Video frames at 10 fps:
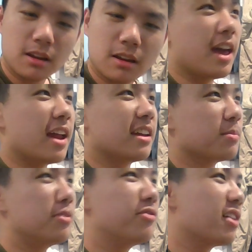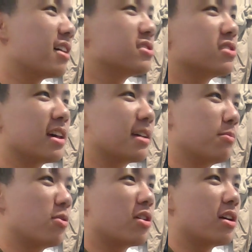and moving on to like
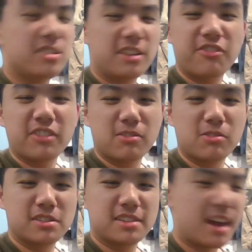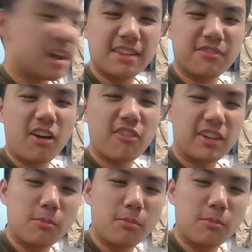more different chords that involve like